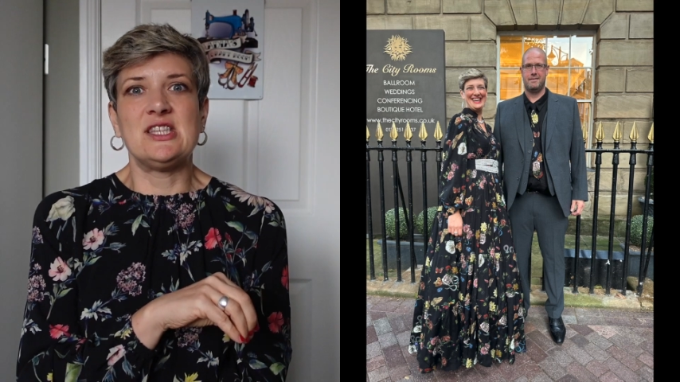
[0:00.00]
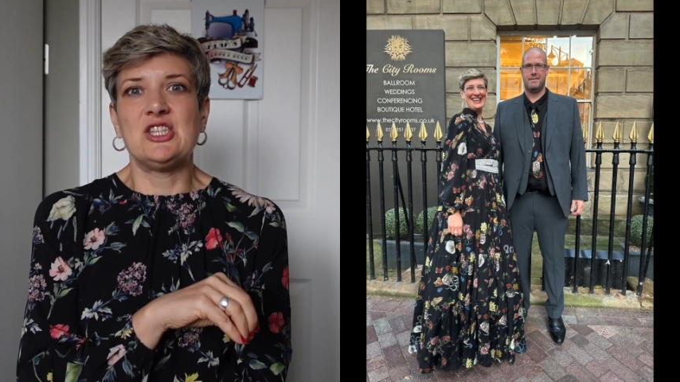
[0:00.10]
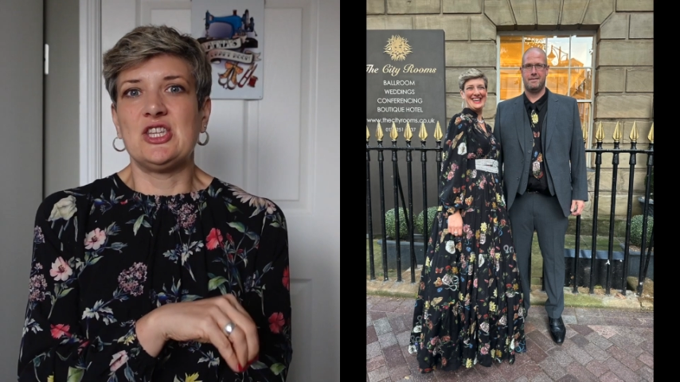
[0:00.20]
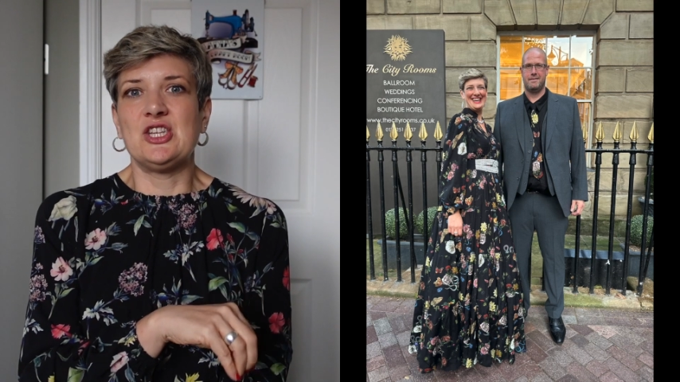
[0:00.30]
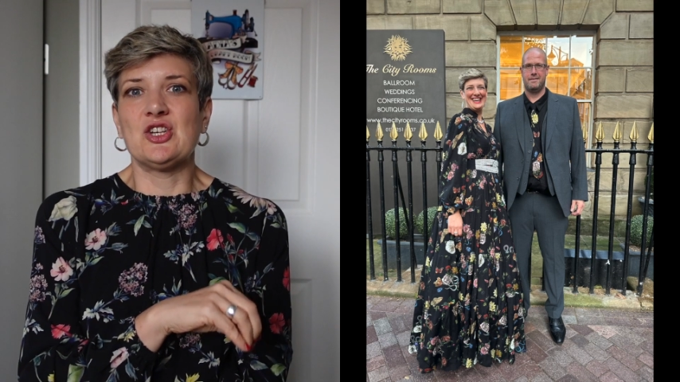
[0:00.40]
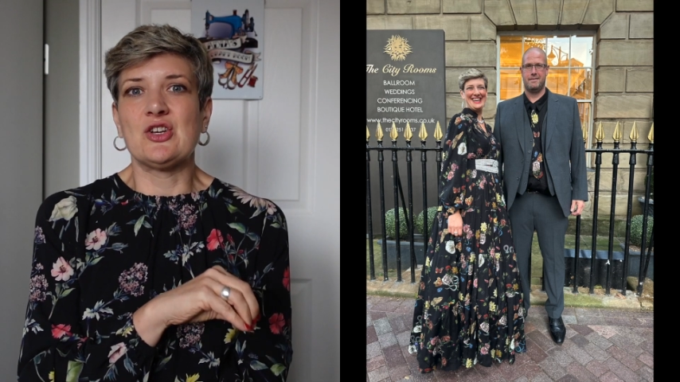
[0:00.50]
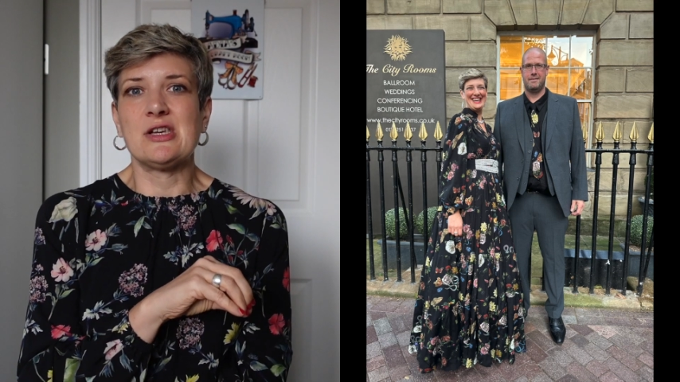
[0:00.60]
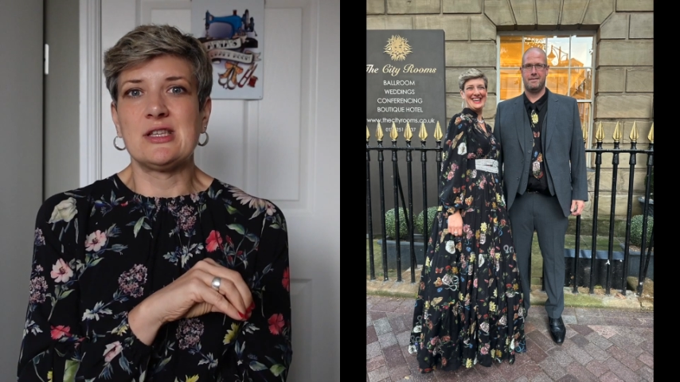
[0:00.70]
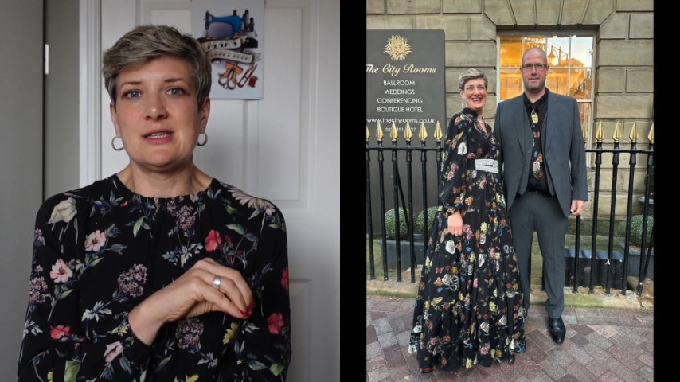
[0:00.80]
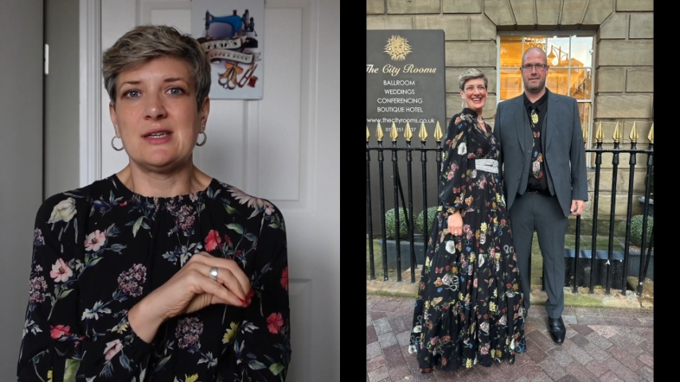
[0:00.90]
to
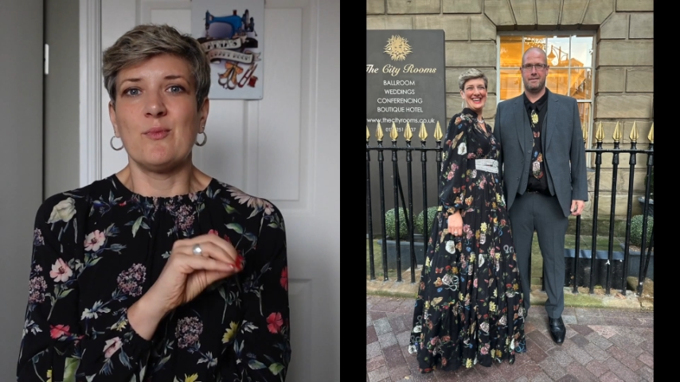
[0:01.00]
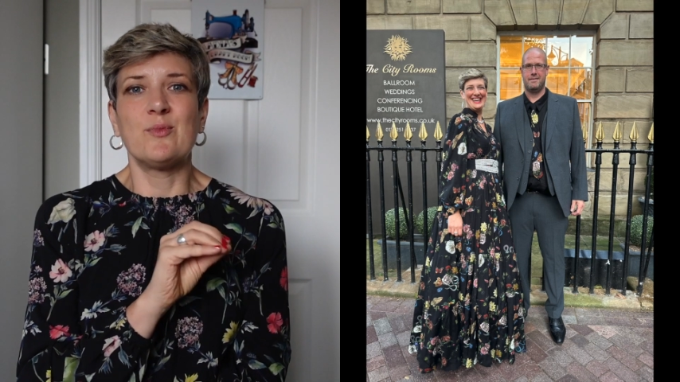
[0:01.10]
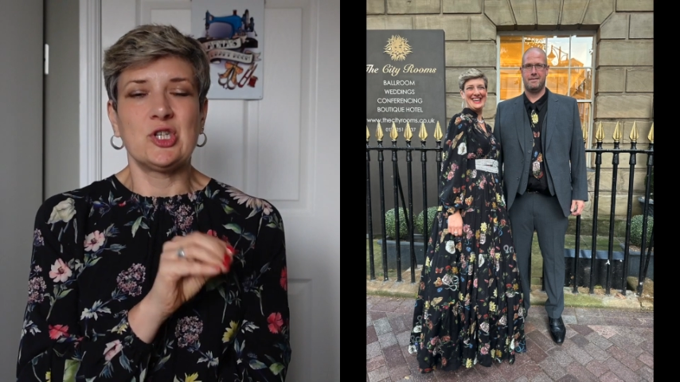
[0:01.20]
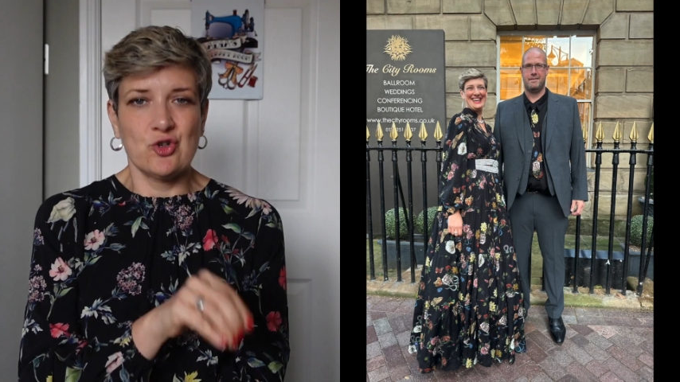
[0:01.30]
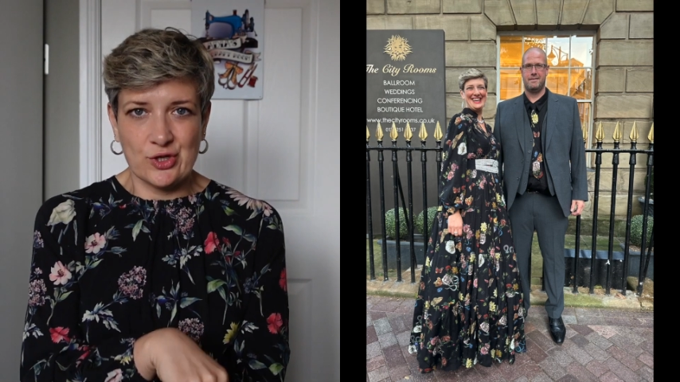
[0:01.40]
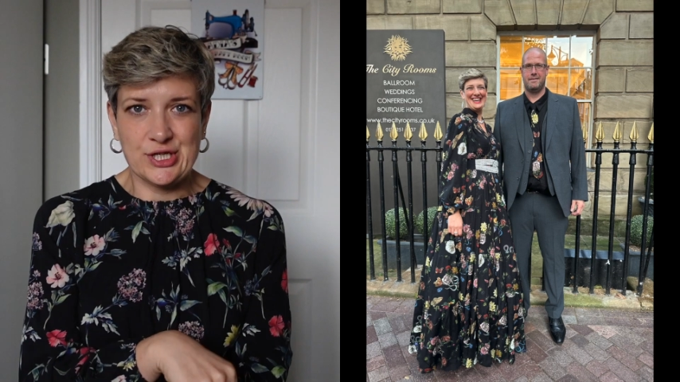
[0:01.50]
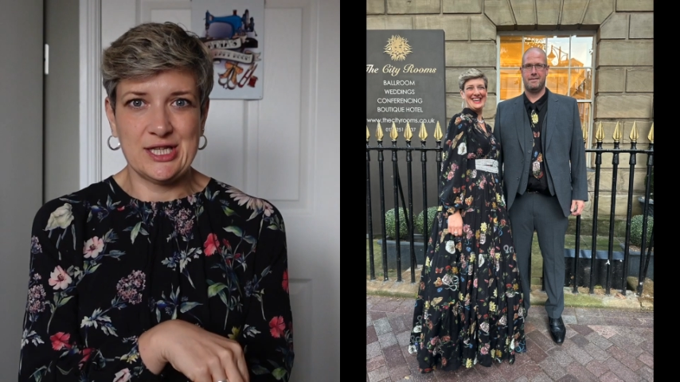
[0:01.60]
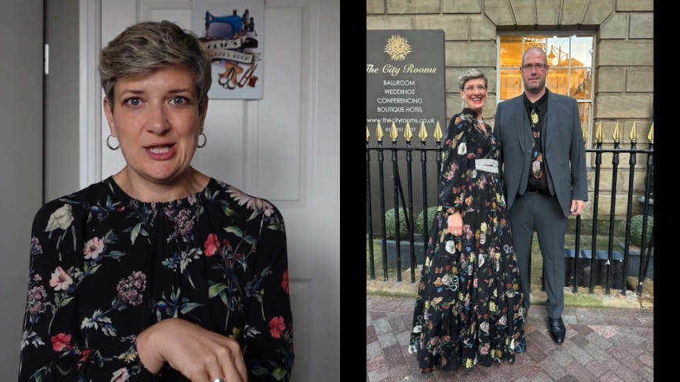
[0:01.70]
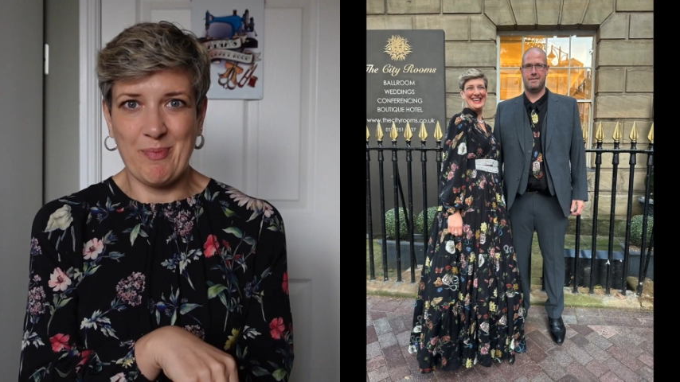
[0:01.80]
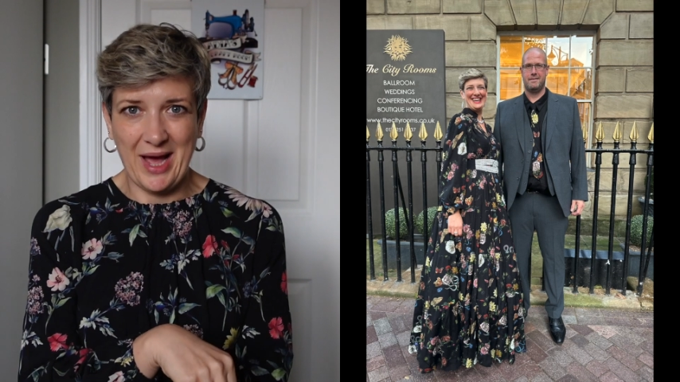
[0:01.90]
just
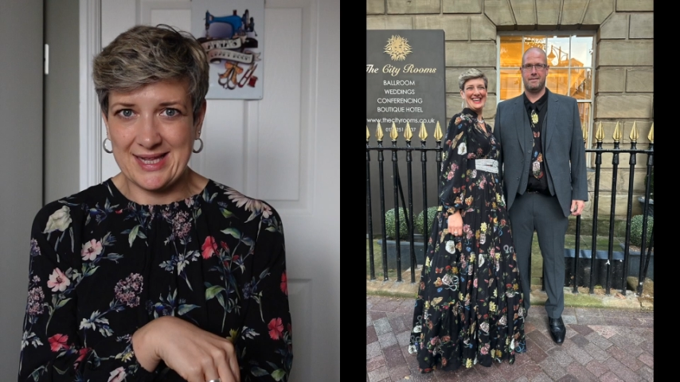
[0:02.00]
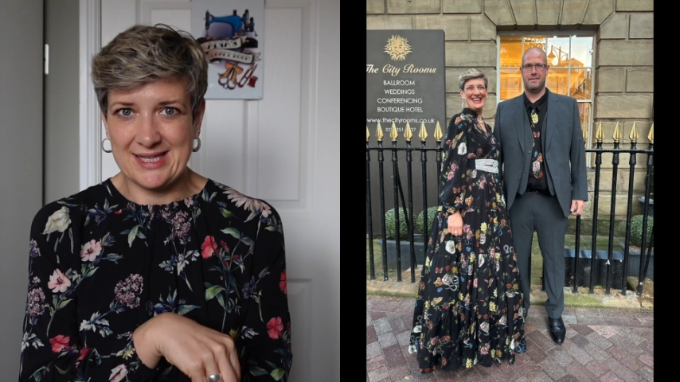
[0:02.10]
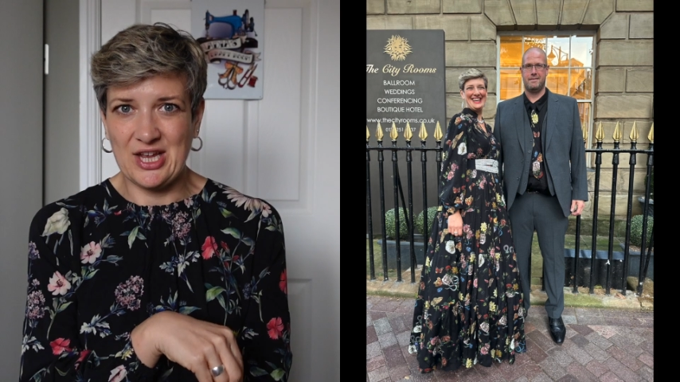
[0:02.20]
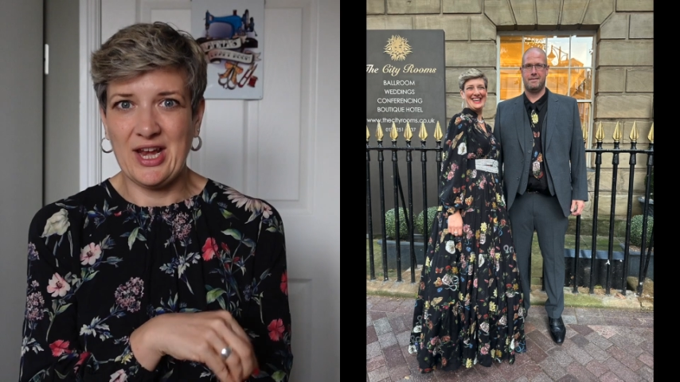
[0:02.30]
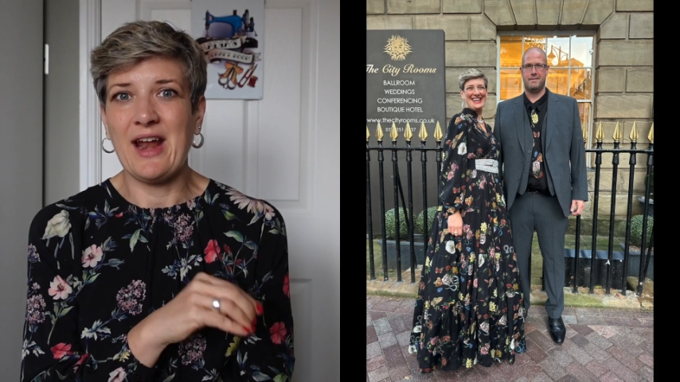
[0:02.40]
trust the pattern,